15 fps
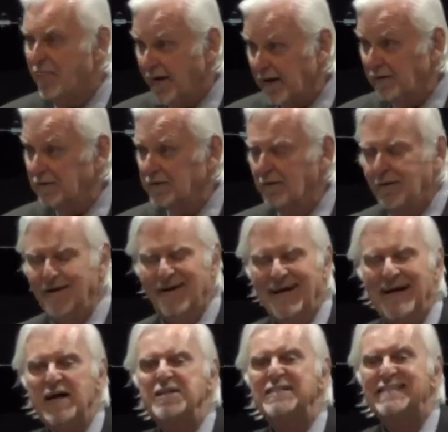second,
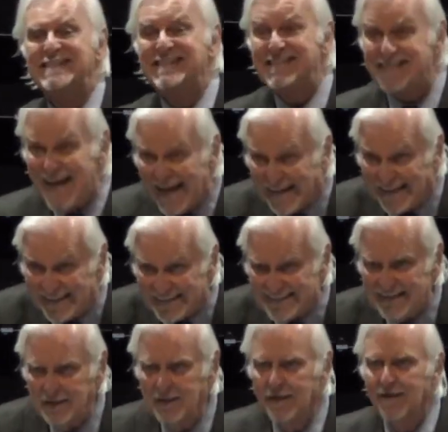
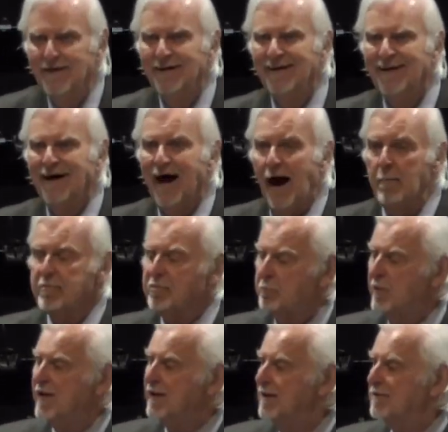second I'm
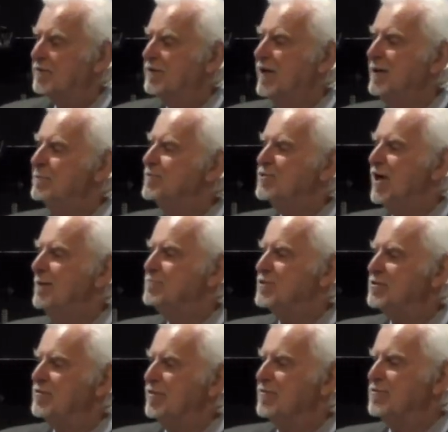speaking as King
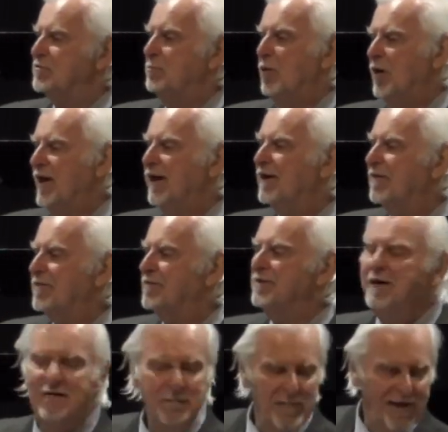James this morning, us.
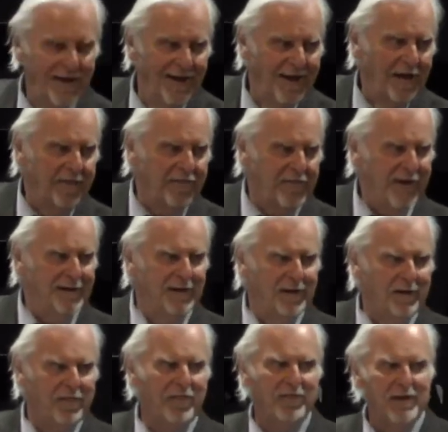Second
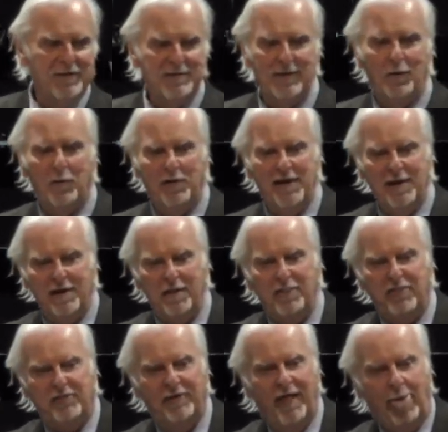of
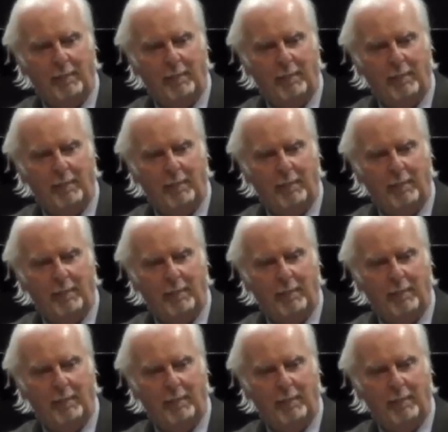Thessalonians.